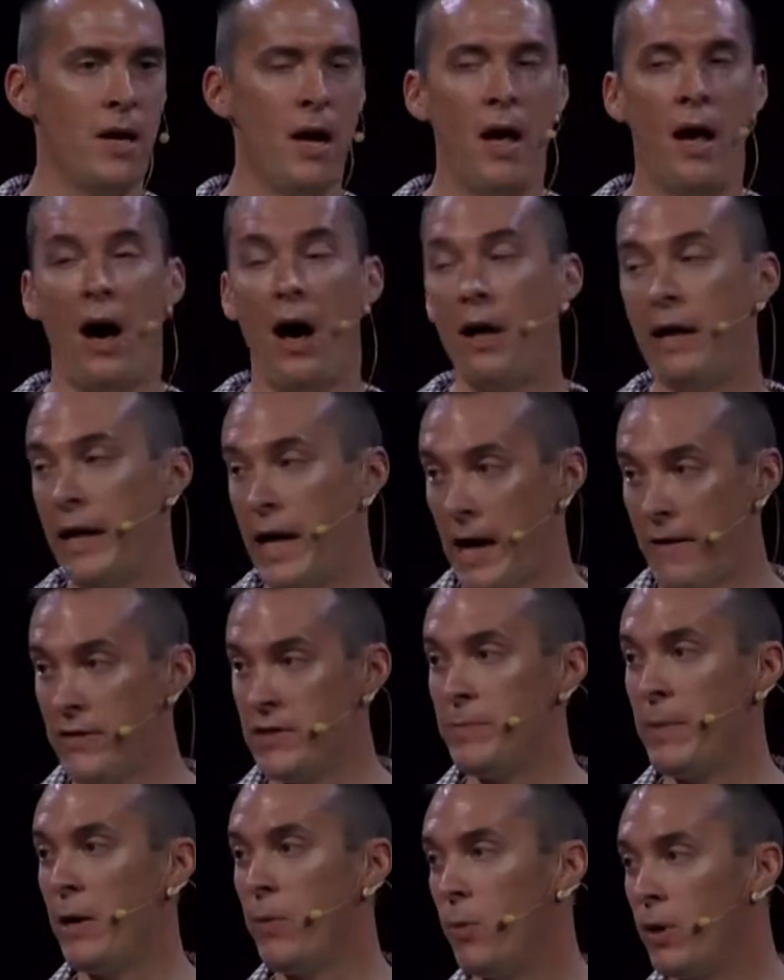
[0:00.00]
All I have is
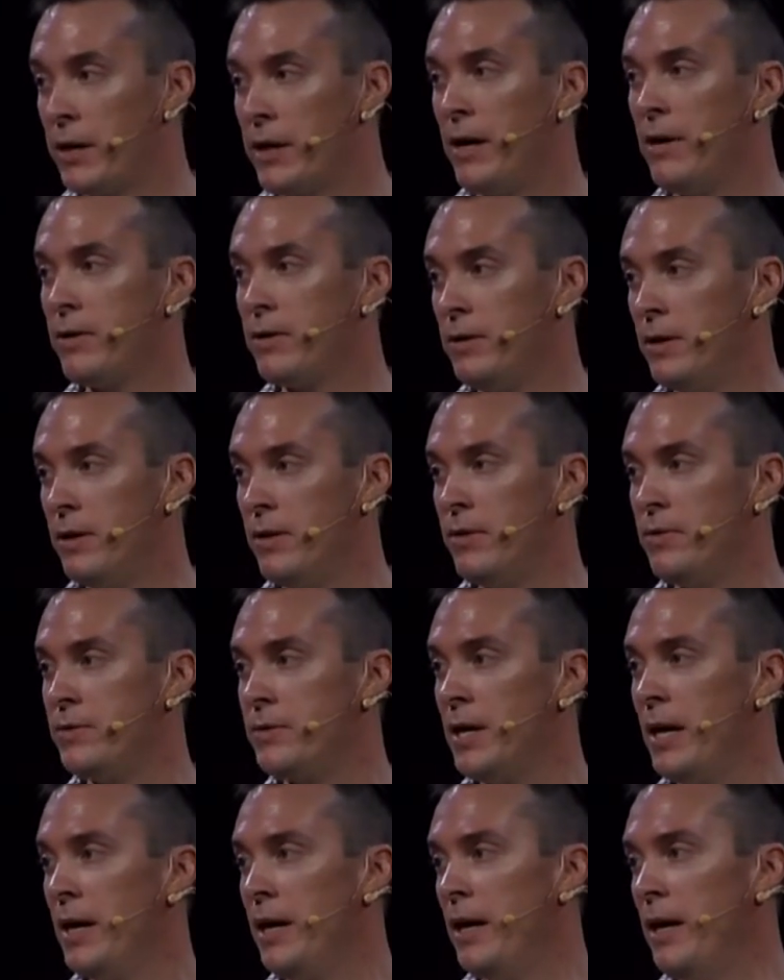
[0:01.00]
my workout clothes,
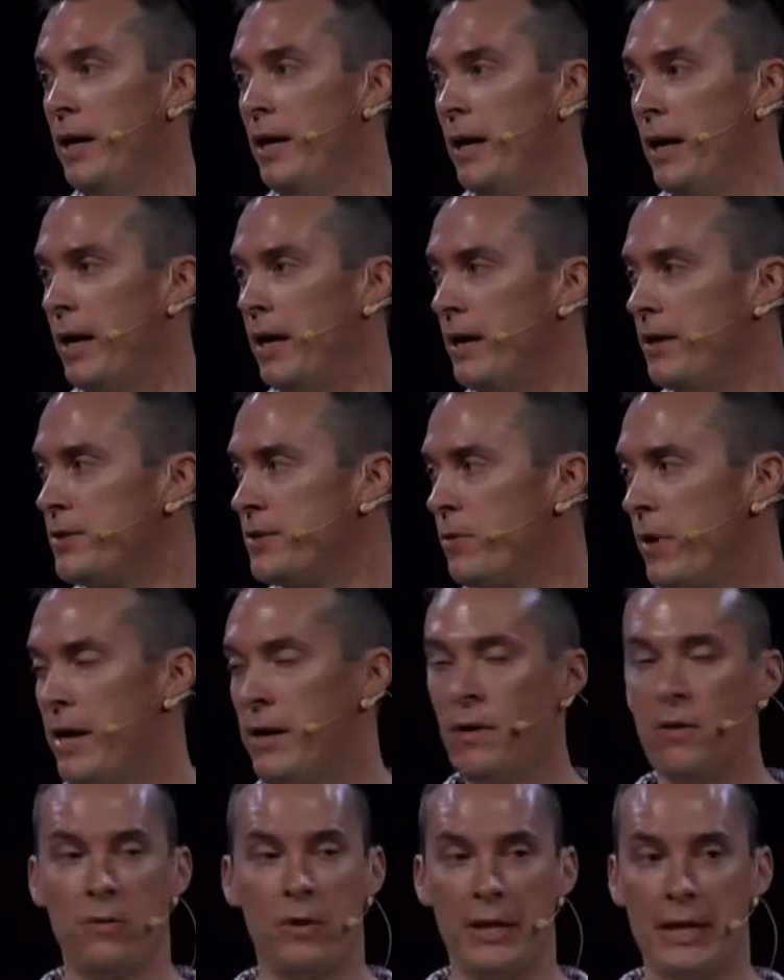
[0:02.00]
and so I
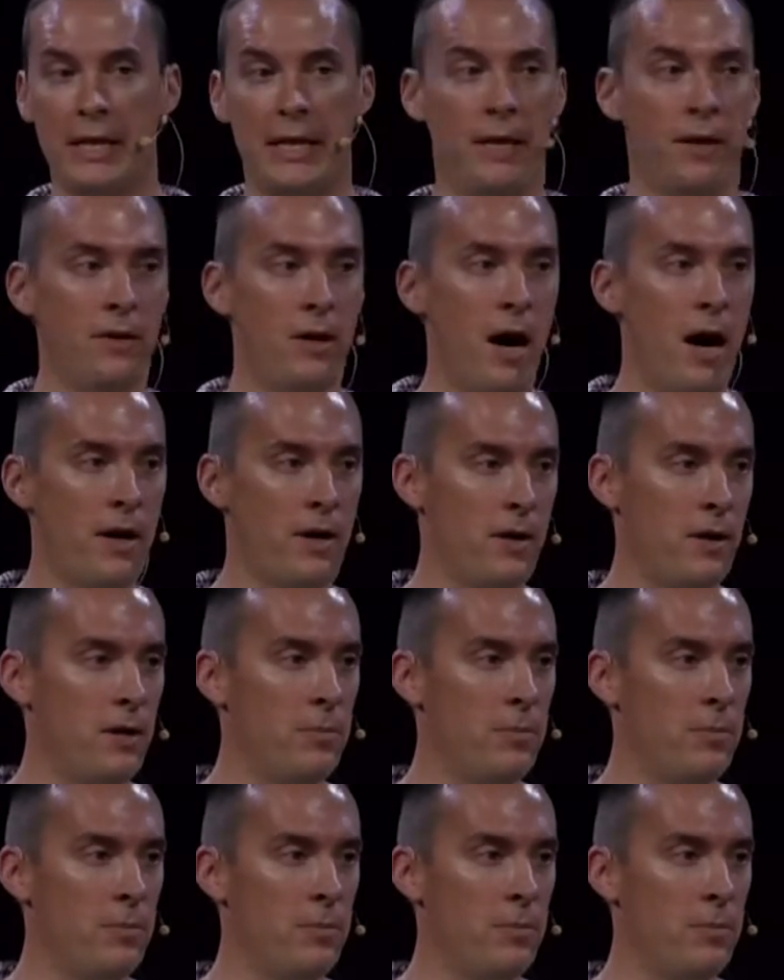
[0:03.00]
don't really need a locker.